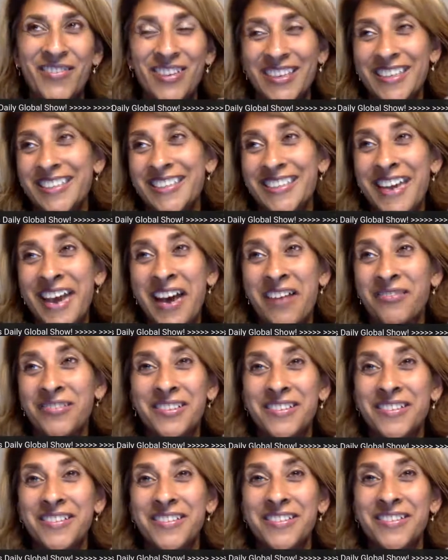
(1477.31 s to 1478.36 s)
because you have
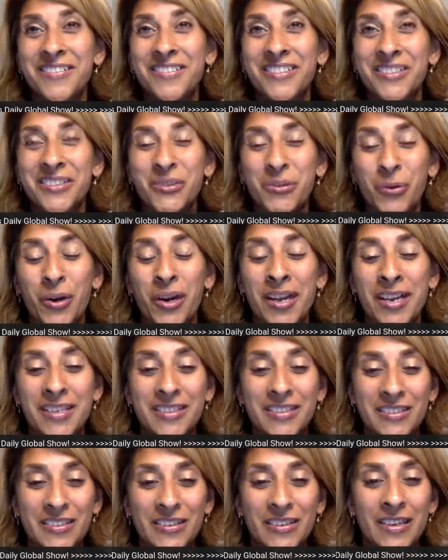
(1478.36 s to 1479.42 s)
to. There's no real short
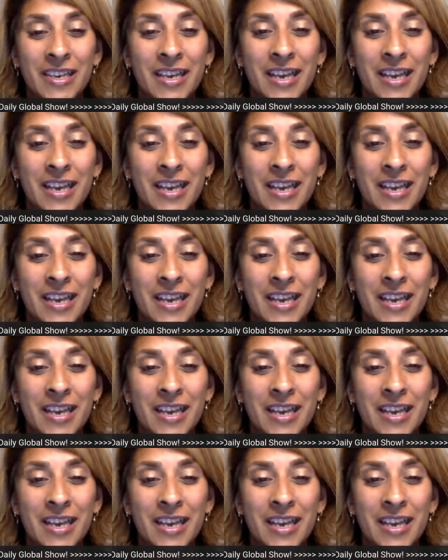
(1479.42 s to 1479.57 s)
answer.